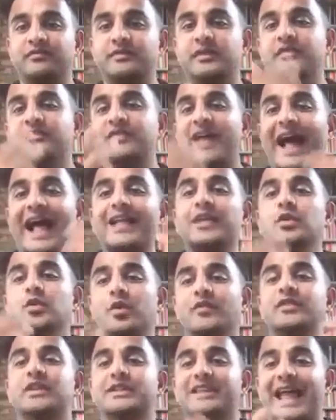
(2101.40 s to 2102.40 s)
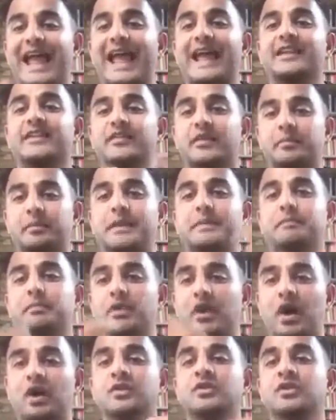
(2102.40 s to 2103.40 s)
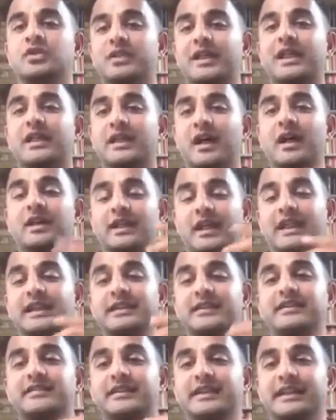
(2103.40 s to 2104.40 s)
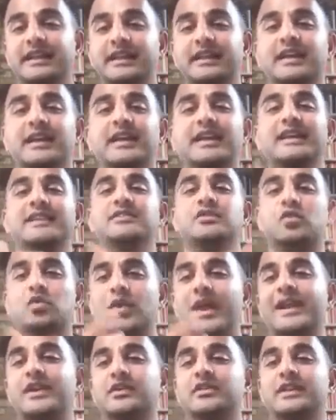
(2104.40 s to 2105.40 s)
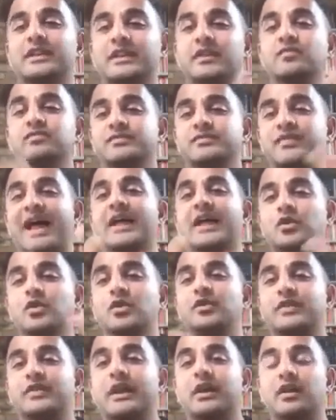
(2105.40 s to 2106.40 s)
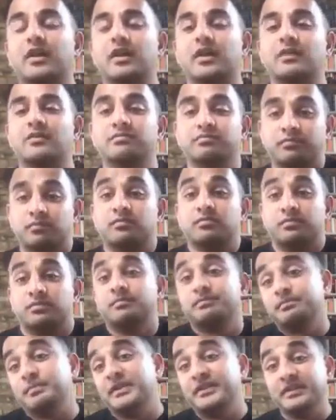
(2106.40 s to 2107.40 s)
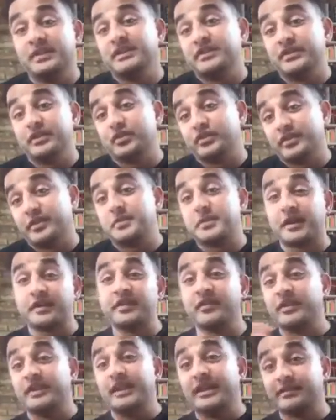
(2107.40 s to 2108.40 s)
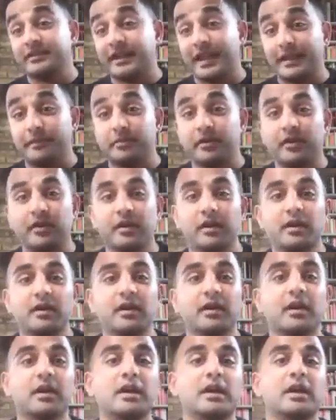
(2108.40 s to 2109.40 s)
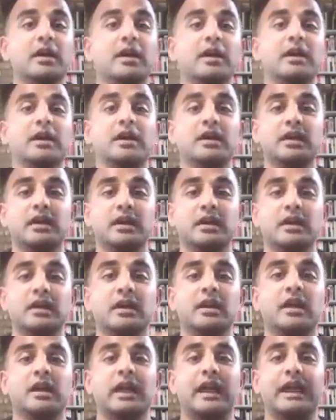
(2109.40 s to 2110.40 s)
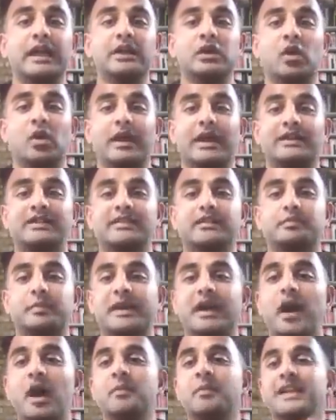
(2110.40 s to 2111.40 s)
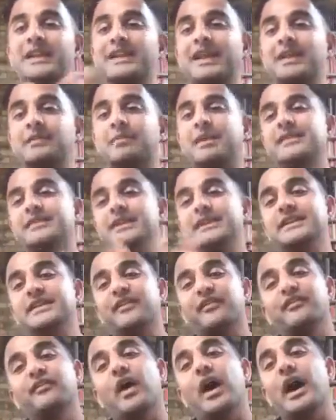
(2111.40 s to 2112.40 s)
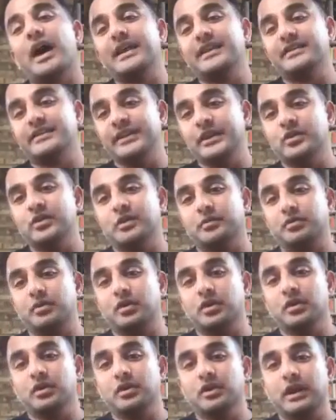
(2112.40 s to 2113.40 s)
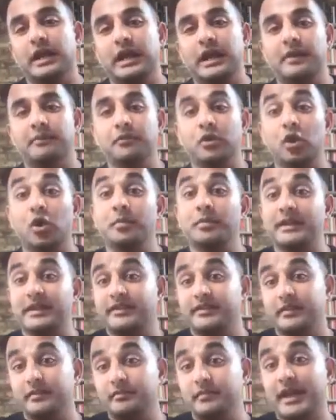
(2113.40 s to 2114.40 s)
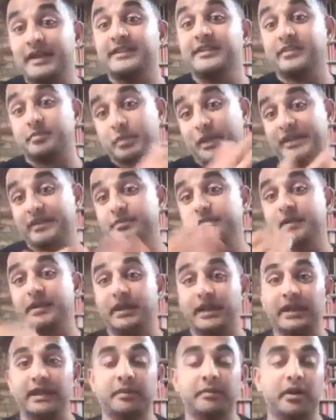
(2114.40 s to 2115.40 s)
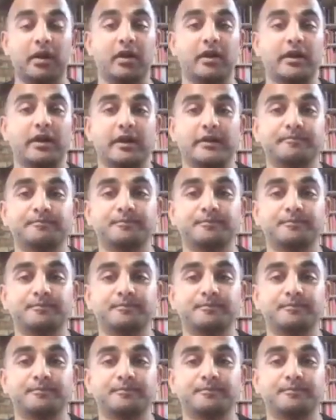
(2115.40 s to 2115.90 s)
value of the land of the people in the city is greater than the value of their position or subjectivity as labor. It basically defines neoliberal urbanism and displacement in America